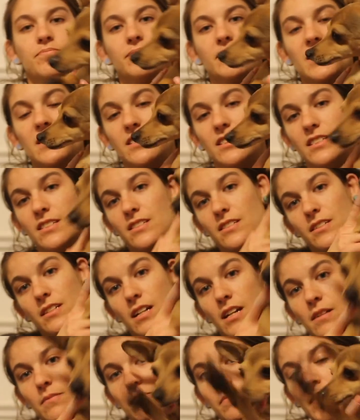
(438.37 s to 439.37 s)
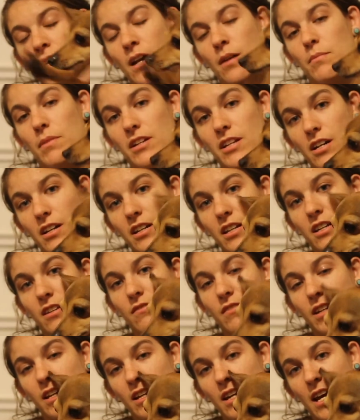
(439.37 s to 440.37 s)
This is my dog
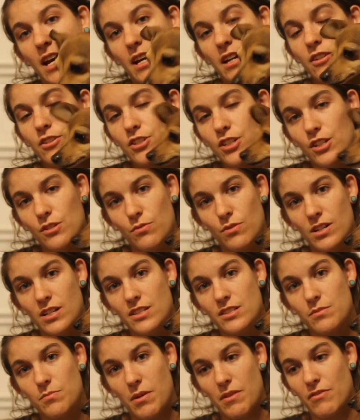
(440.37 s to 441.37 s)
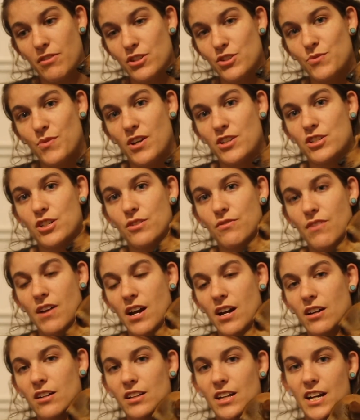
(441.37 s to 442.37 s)
Evie, and she was my first foster
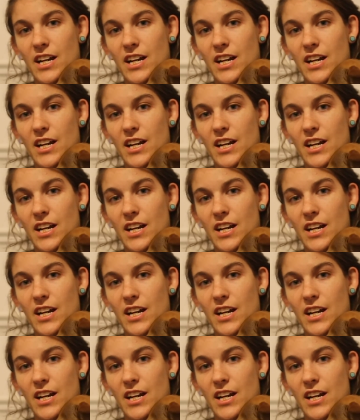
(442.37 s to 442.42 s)
fail,